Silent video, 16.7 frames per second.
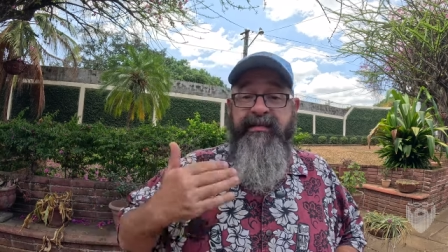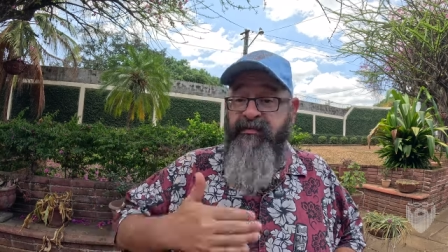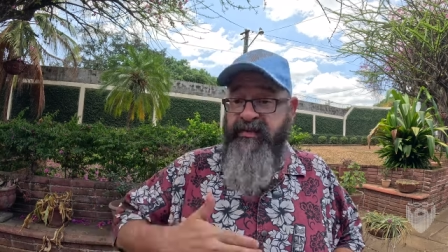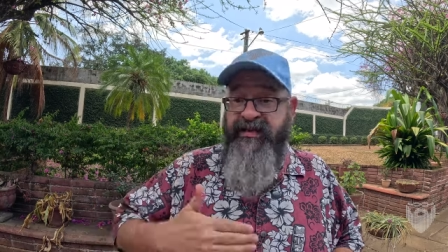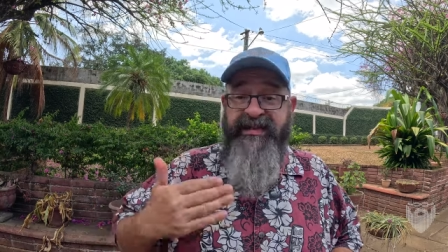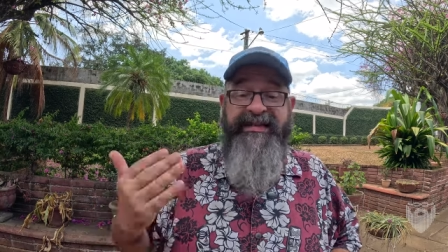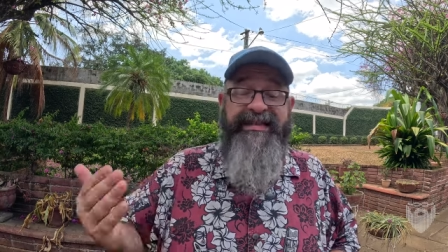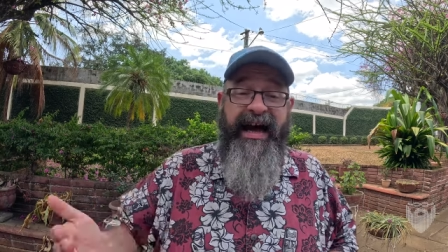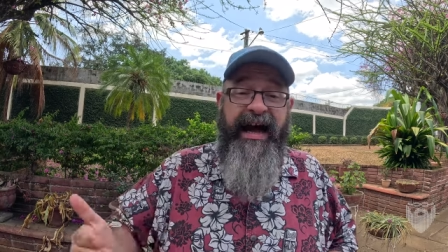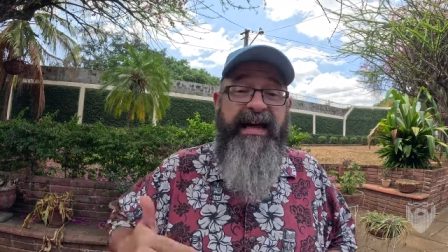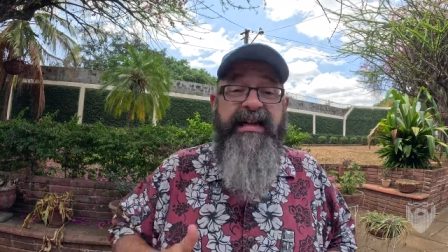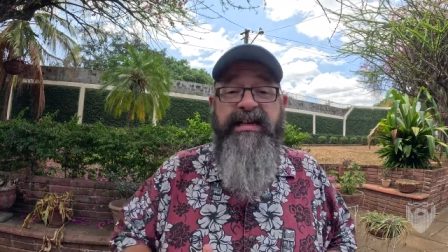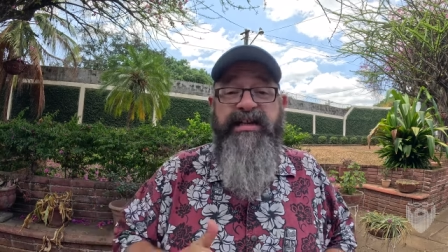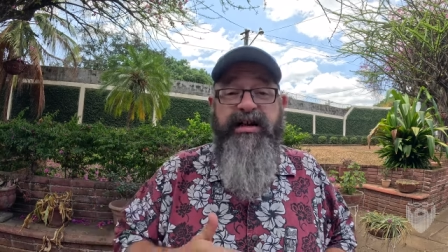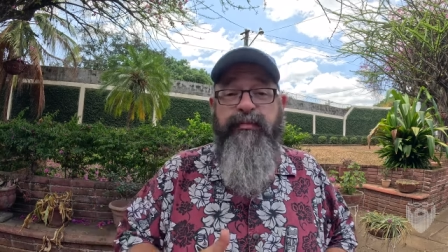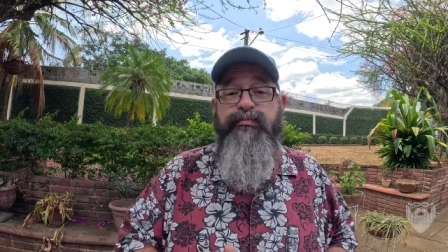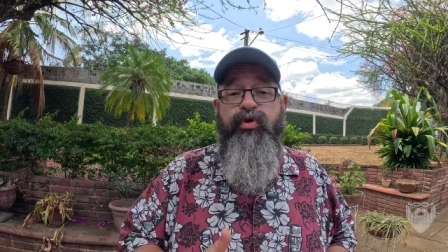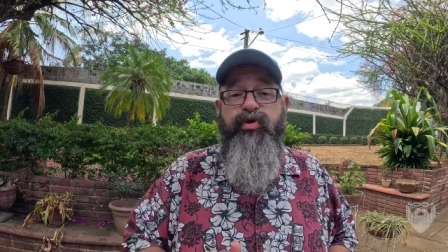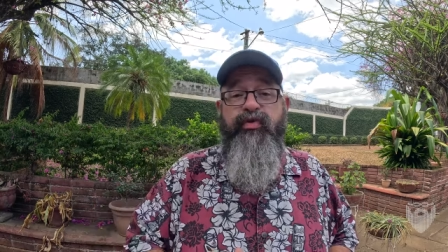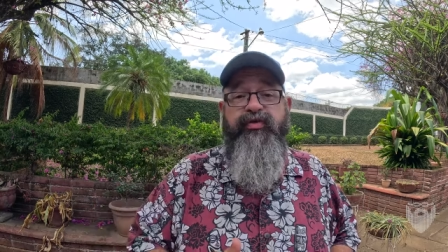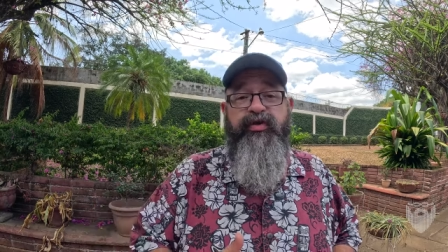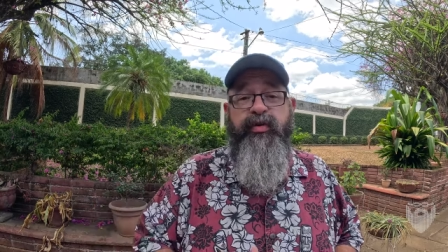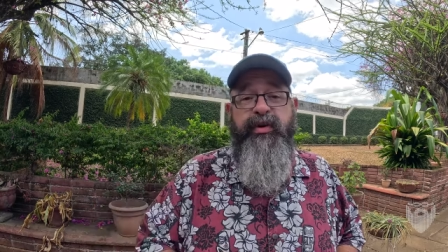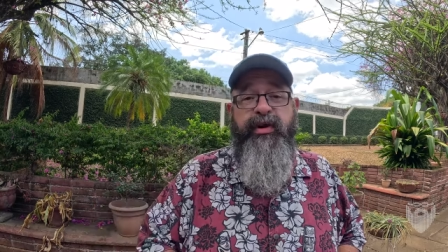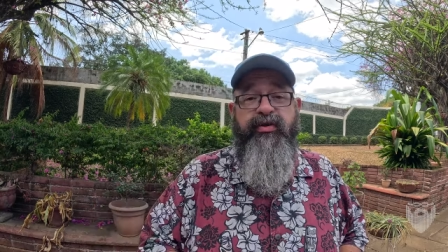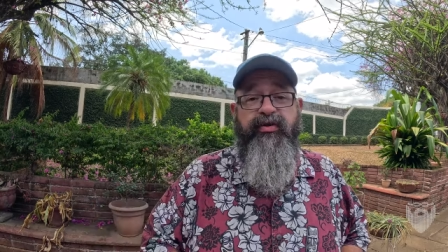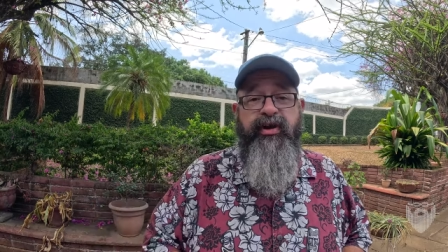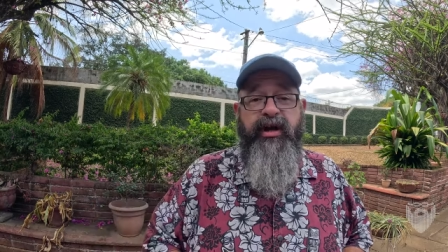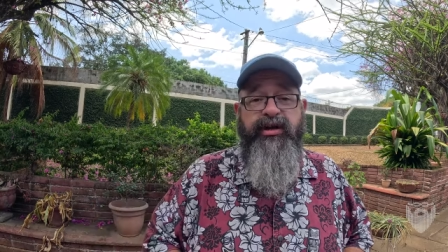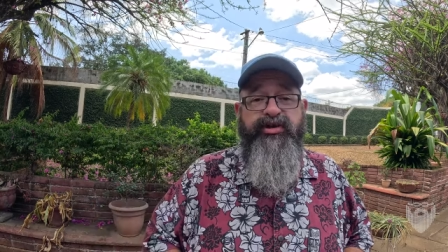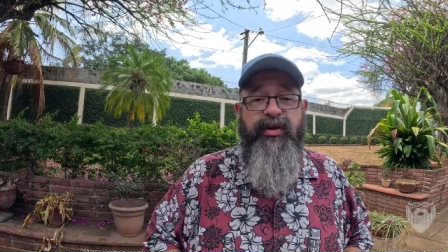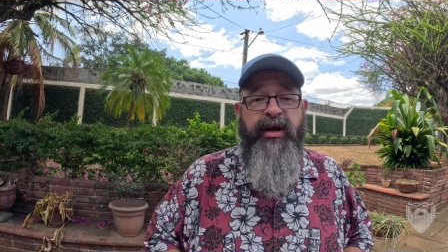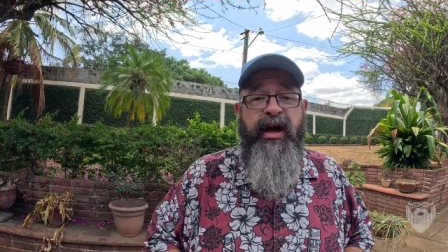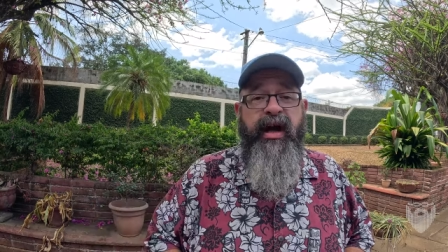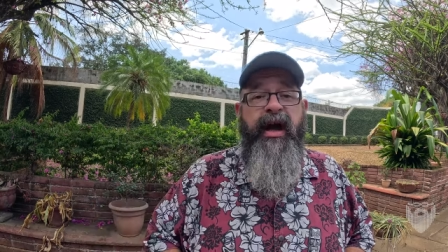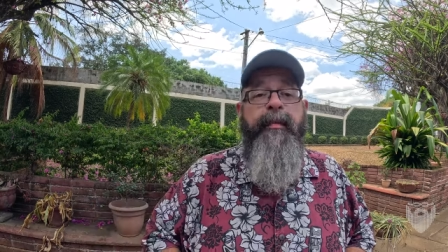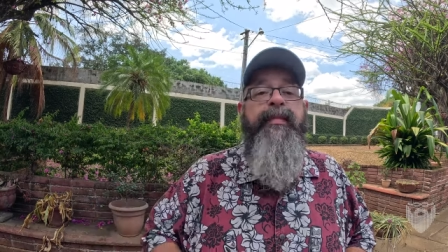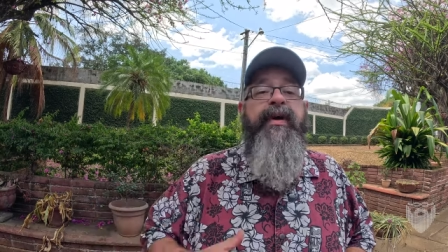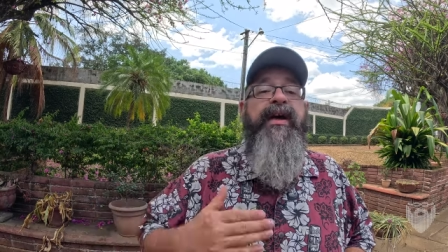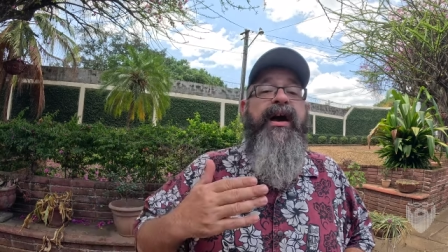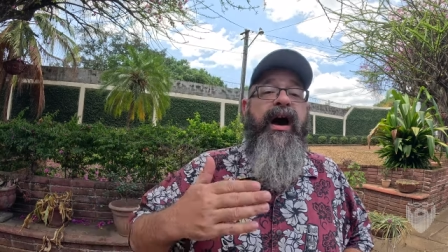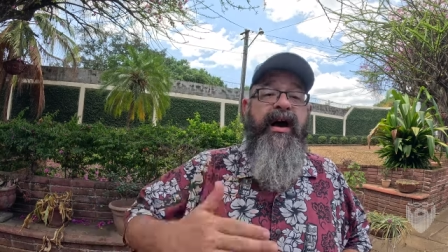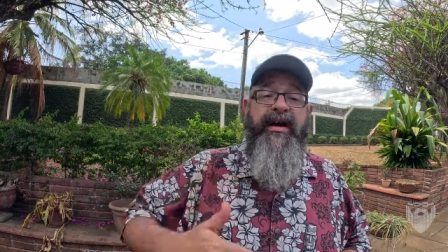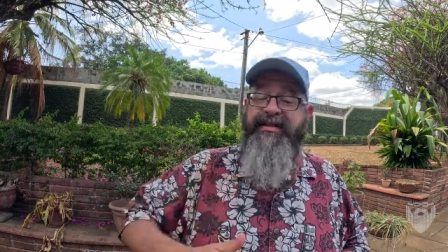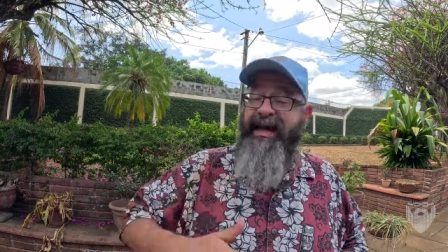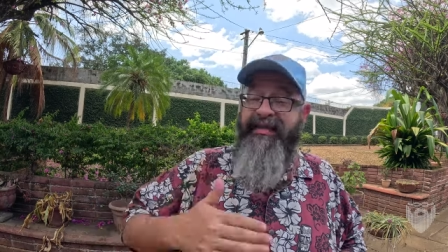deciding to move to another country because,